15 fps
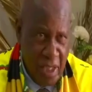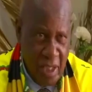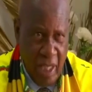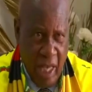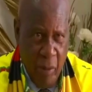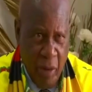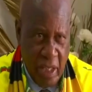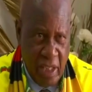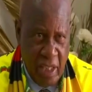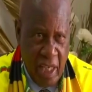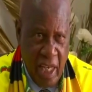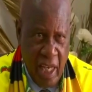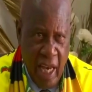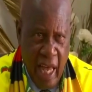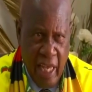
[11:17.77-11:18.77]
There was
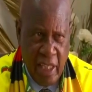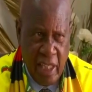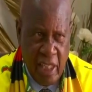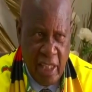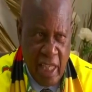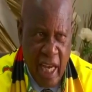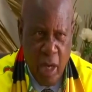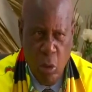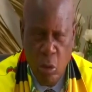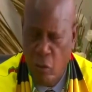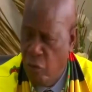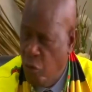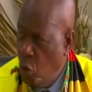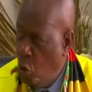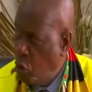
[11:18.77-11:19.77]
a large chunk
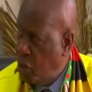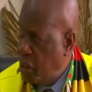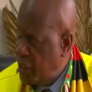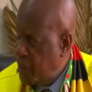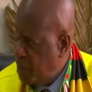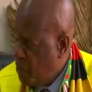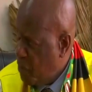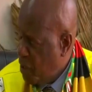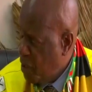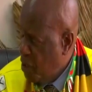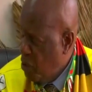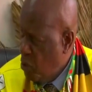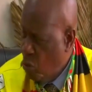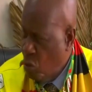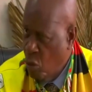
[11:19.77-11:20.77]
of youths
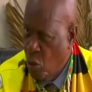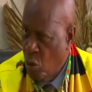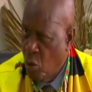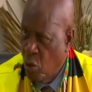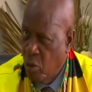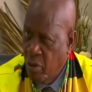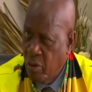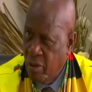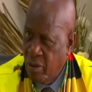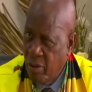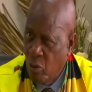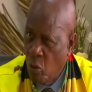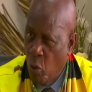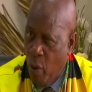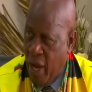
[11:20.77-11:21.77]
who
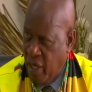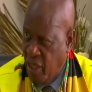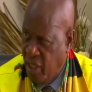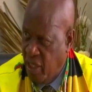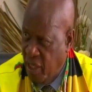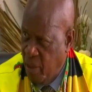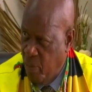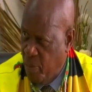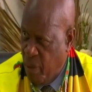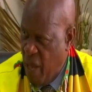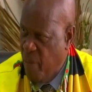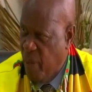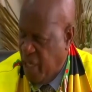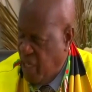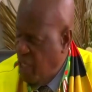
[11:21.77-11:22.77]
won the
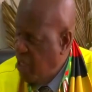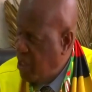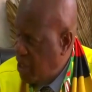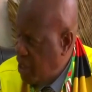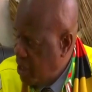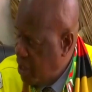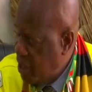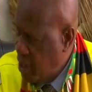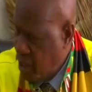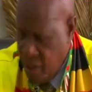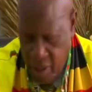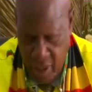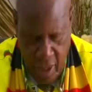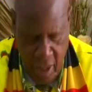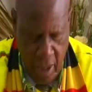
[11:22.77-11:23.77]
primary elections,
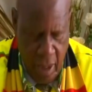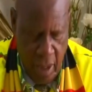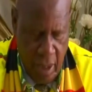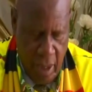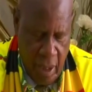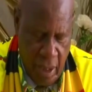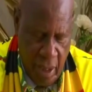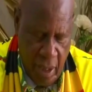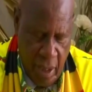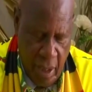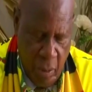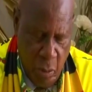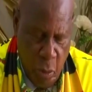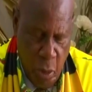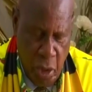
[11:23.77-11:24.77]

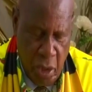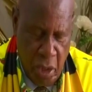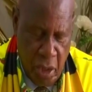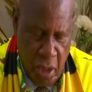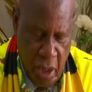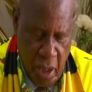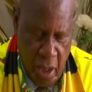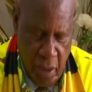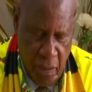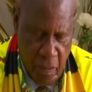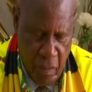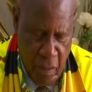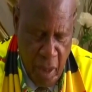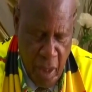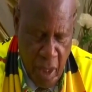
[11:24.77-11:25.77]
which
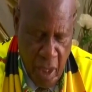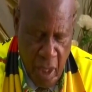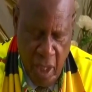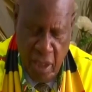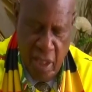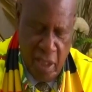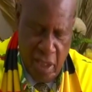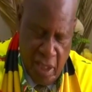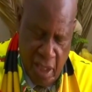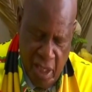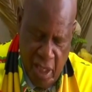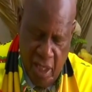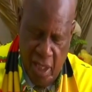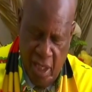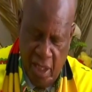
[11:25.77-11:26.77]
raises
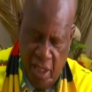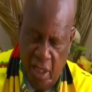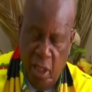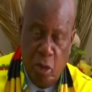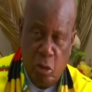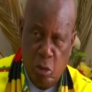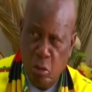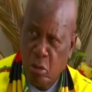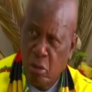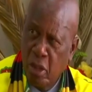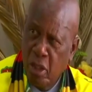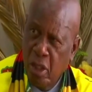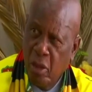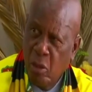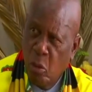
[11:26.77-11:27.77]
an issue
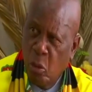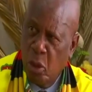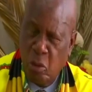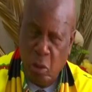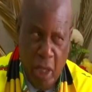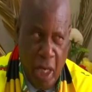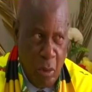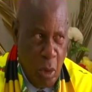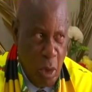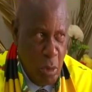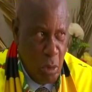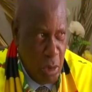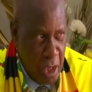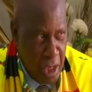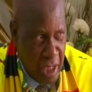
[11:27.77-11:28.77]
which we are going
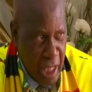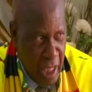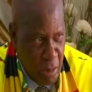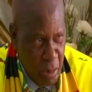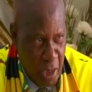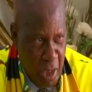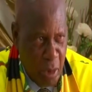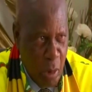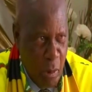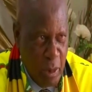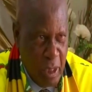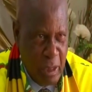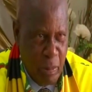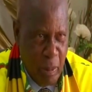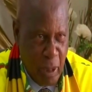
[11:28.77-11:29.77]
to discuss with the
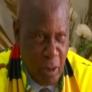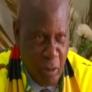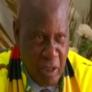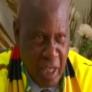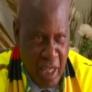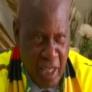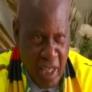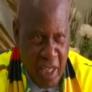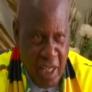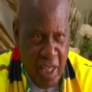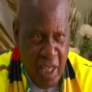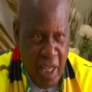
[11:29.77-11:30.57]
Communist Party of China.